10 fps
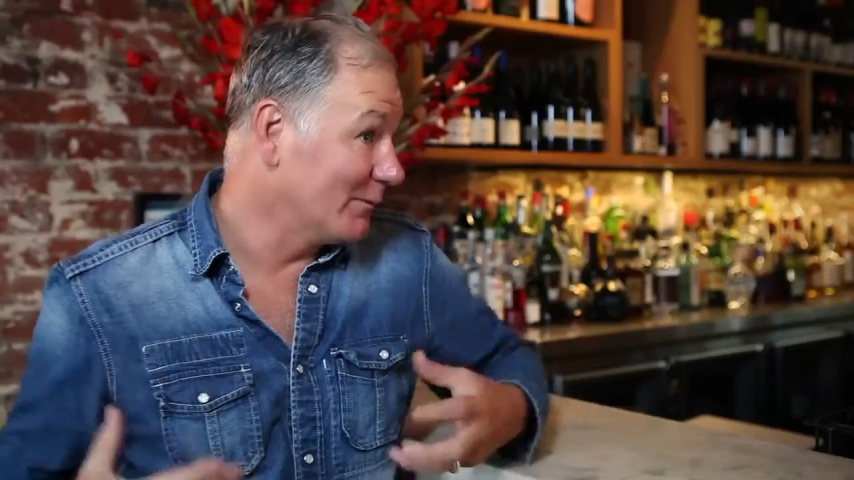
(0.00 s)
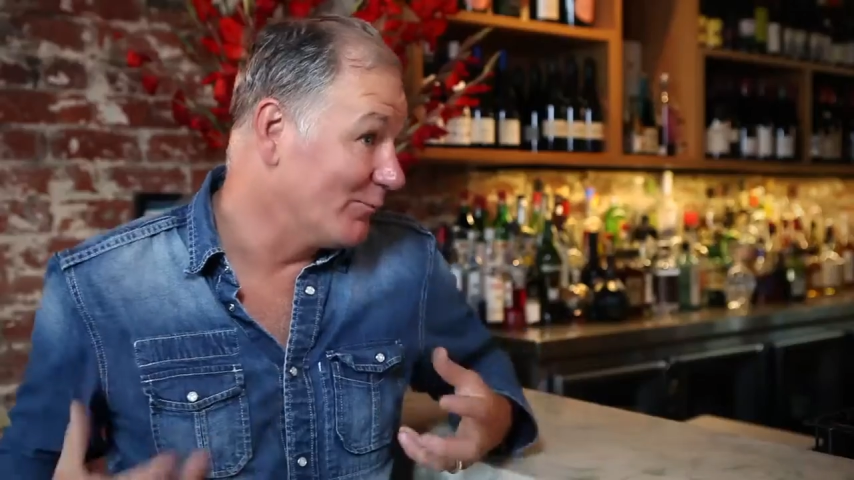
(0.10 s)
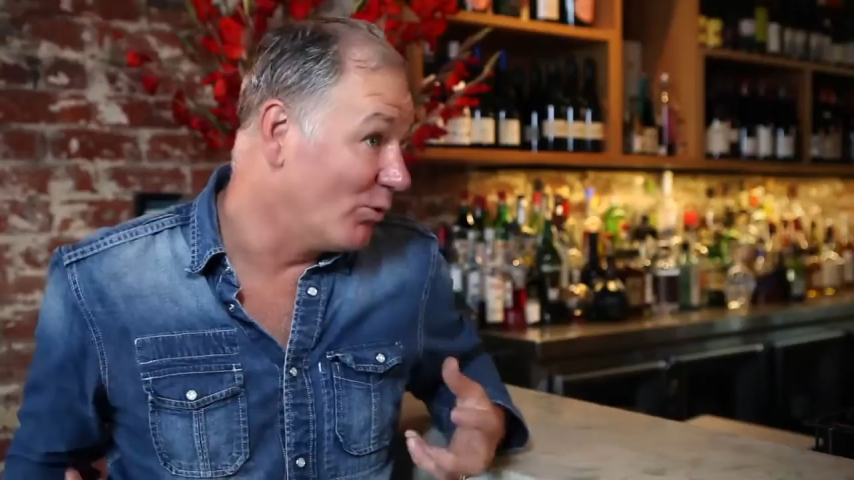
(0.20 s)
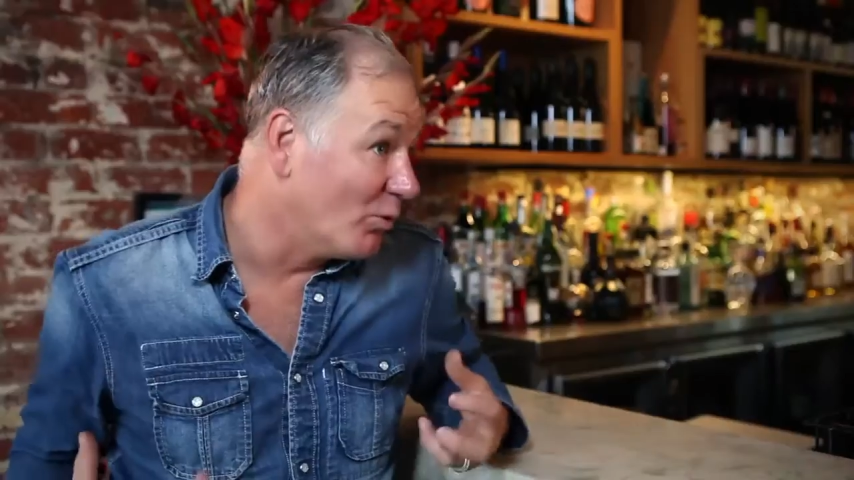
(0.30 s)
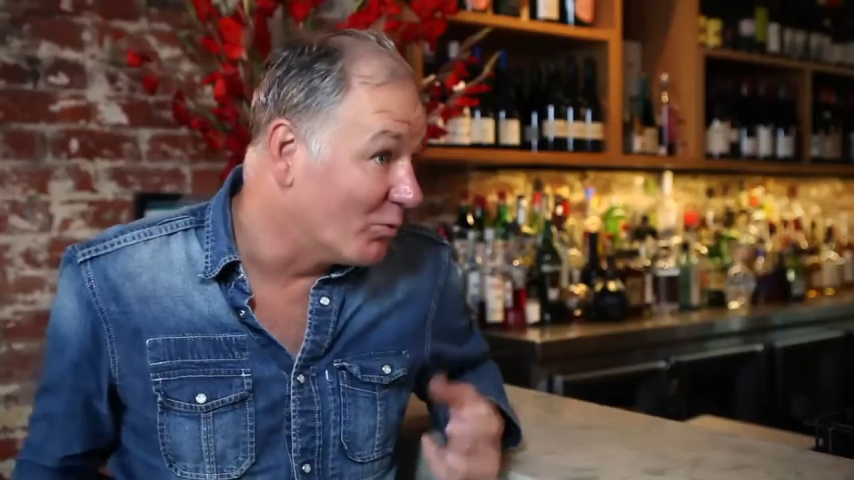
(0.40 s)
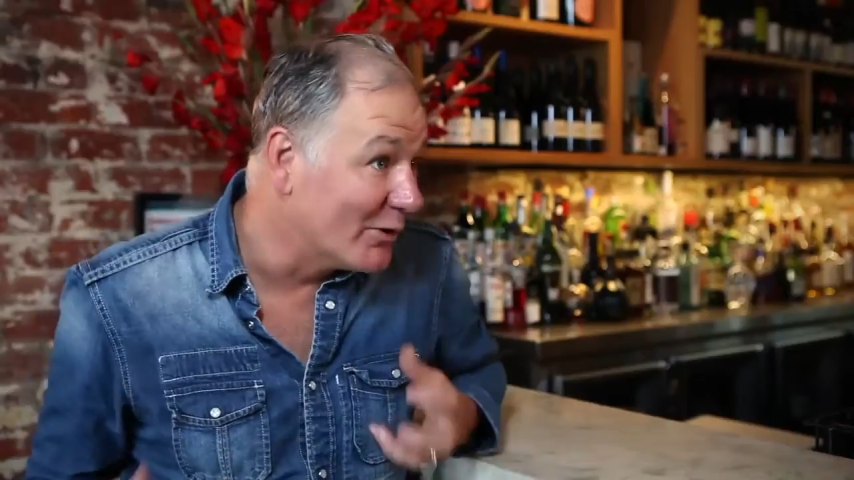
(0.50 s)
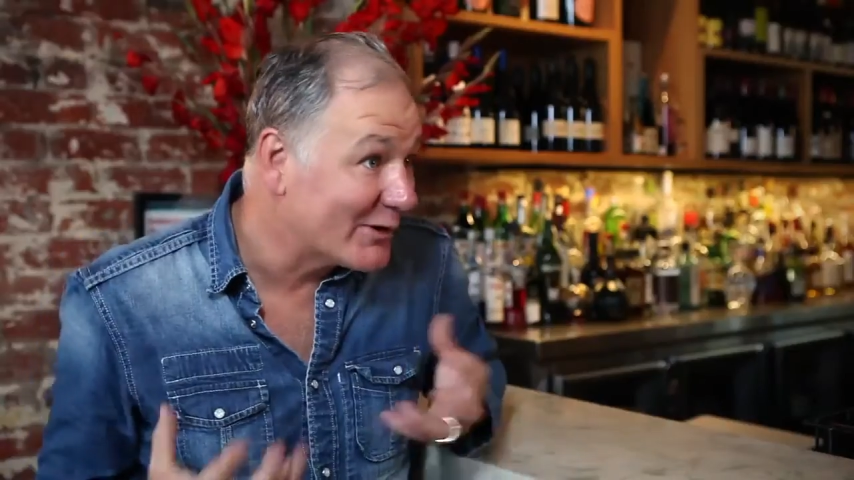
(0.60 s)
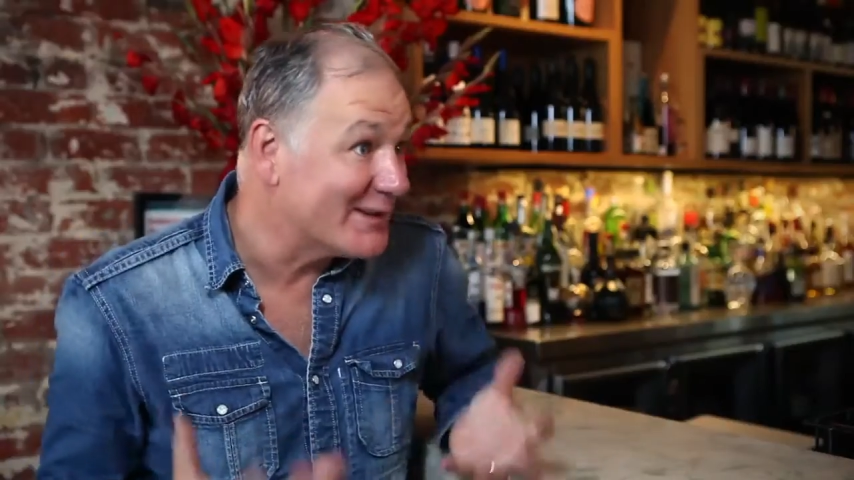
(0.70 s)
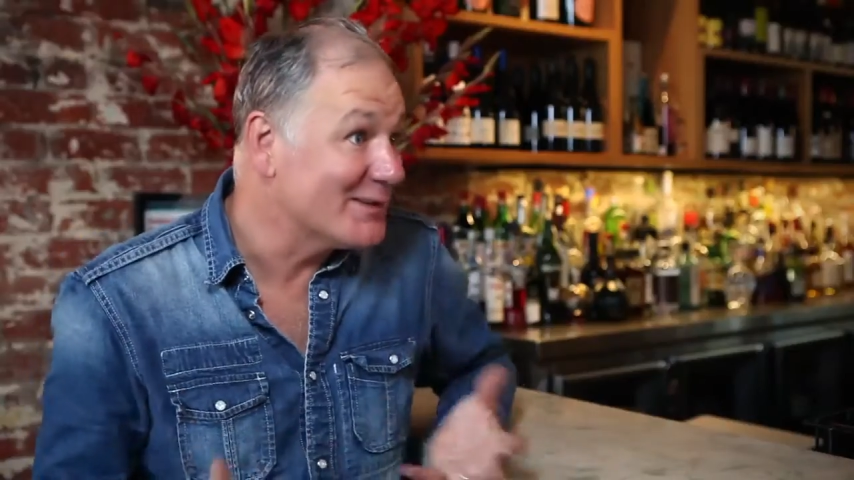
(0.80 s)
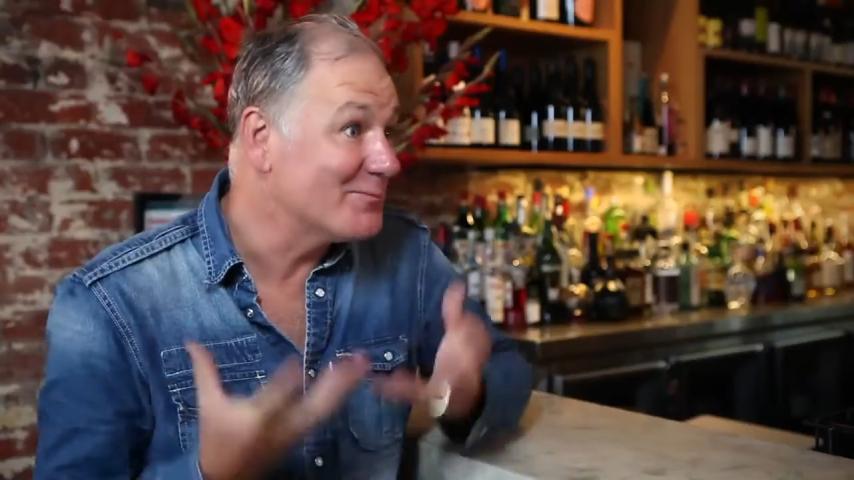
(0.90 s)
bit more
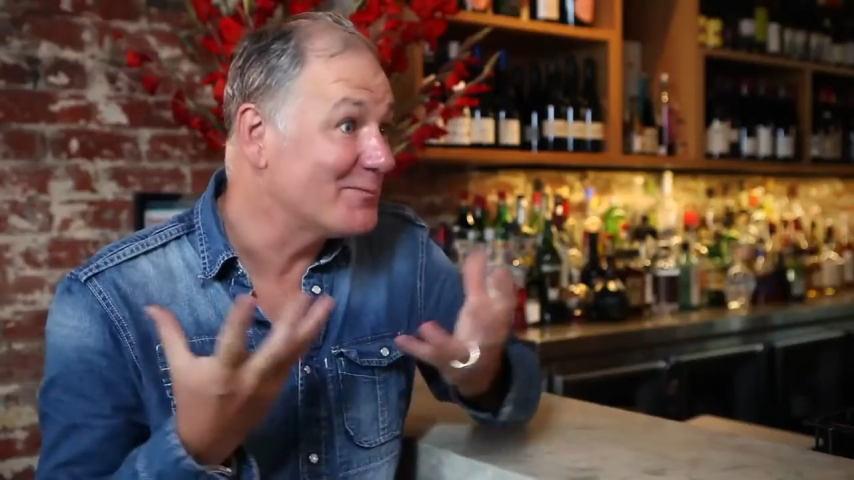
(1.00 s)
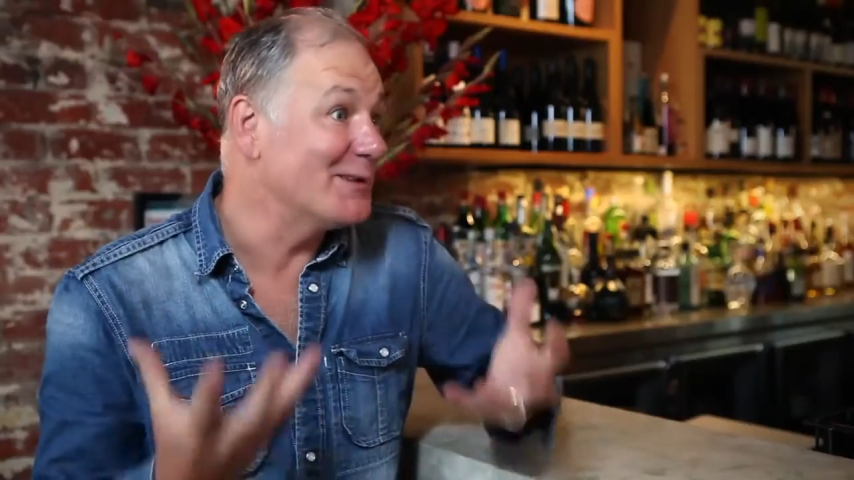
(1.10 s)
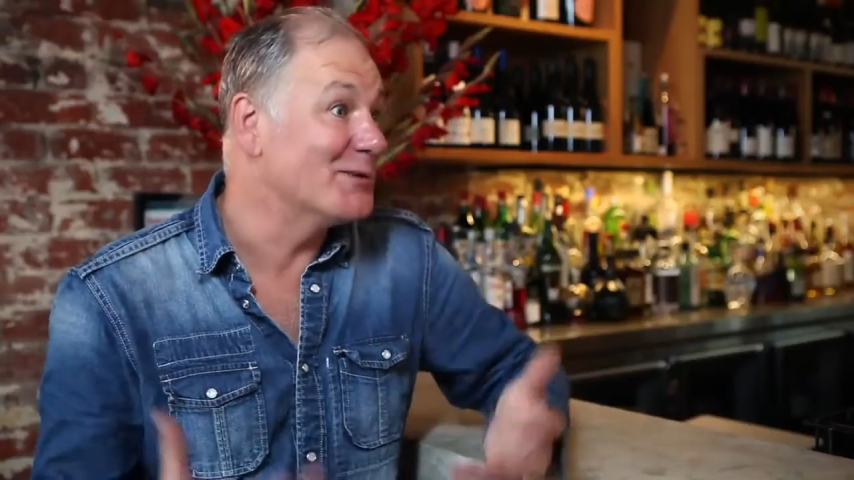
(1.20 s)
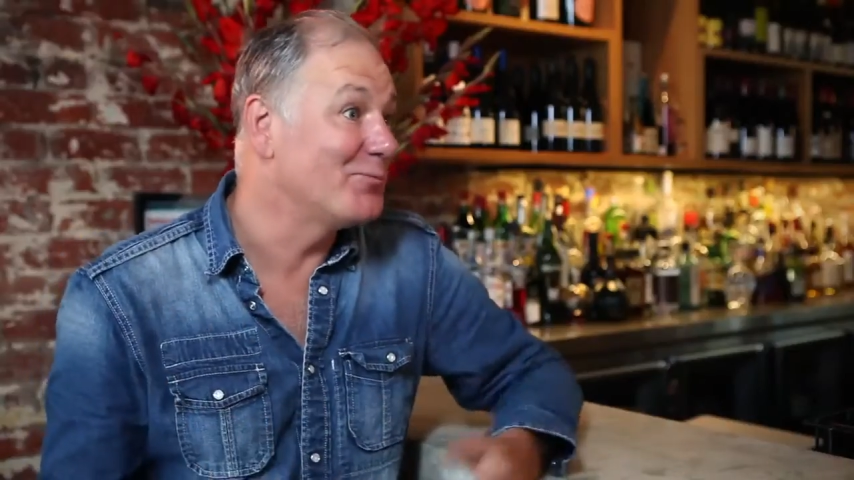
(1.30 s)
work in the